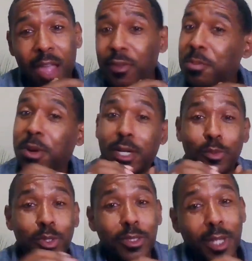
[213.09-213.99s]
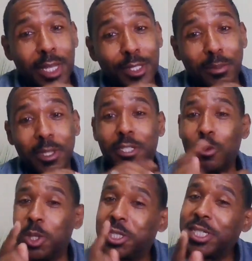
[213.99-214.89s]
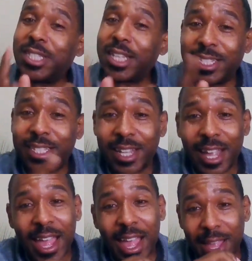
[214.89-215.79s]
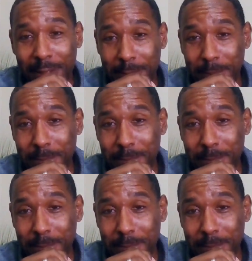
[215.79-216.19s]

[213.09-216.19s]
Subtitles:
everybody was nice to me. So when she said that,